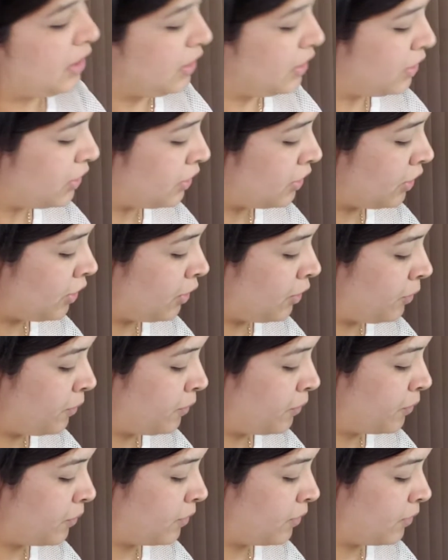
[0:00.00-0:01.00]

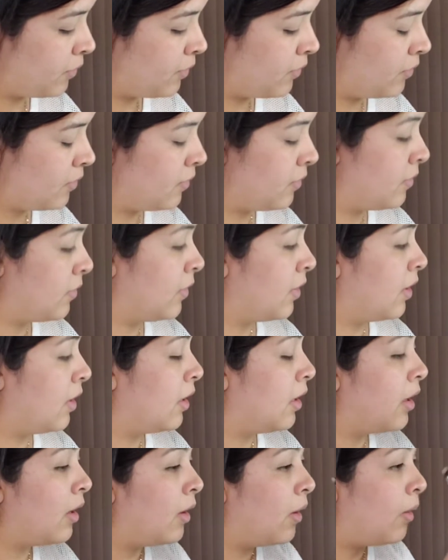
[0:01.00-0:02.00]
So
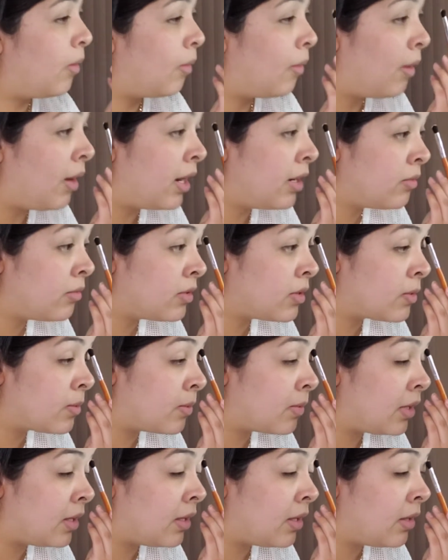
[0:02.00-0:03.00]
Juan was
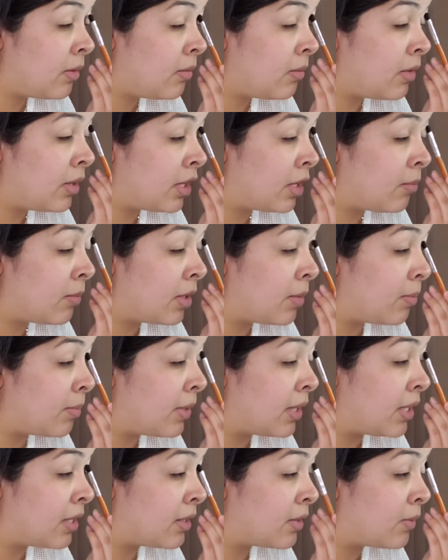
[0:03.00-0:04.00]
really one of my
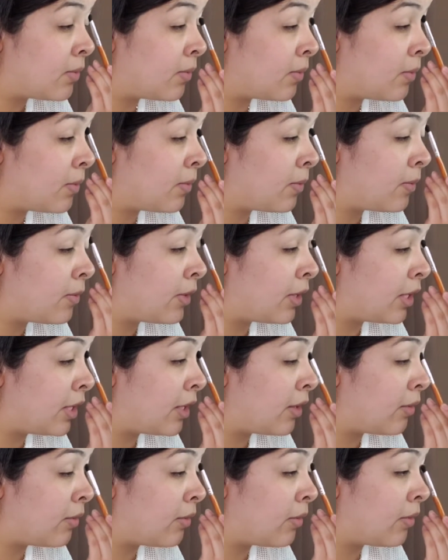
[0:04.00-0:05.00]
best
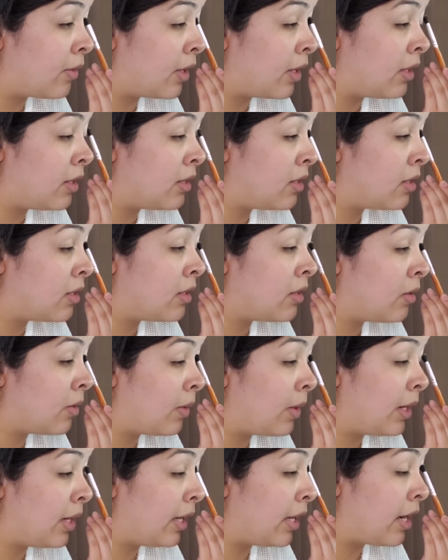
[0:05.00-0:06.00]
freaking friends
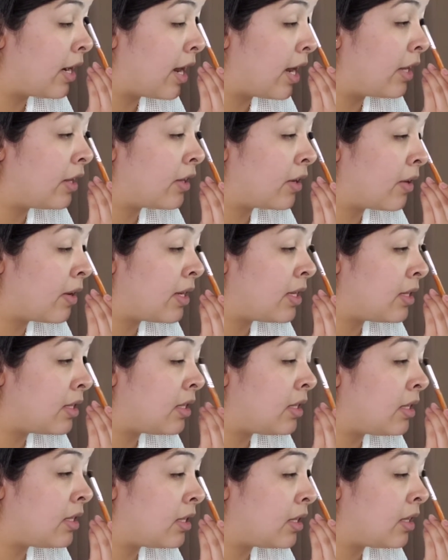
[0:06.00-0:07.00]
during the 9th grade
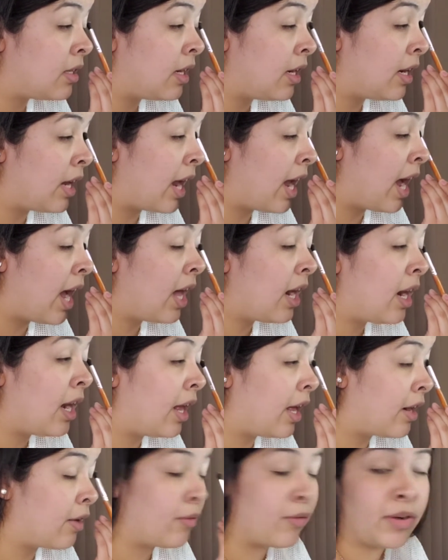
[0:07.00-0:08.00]
season, and I had a
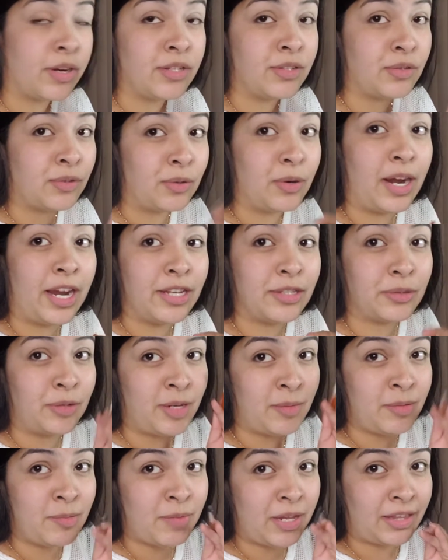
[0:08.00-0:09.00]
lot of friends through high
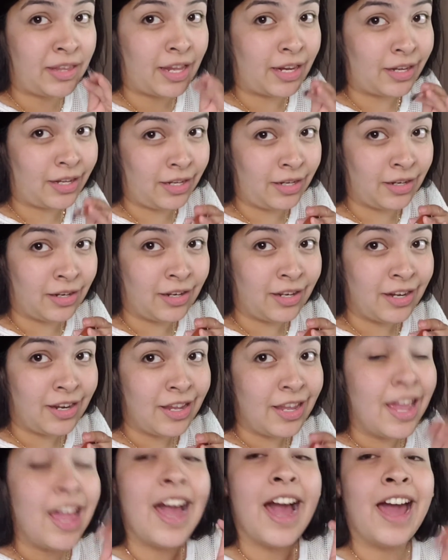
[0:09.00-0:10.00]
school. Let me make that clear.
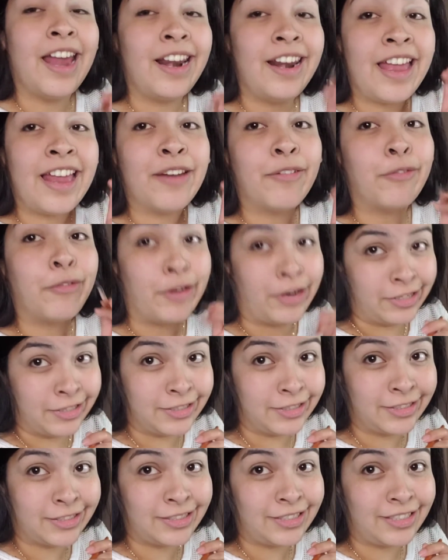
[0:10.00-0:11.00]
I had a lot of
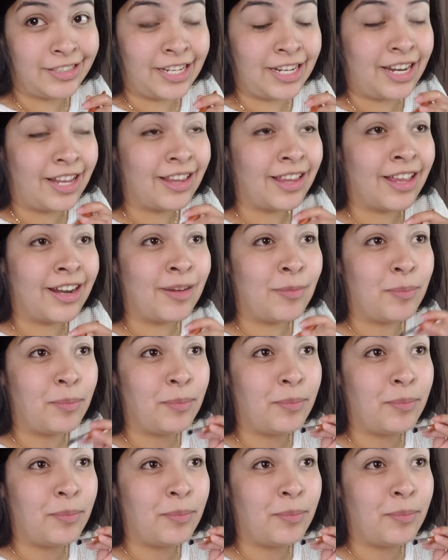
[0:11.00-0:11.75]
friends, like a lot of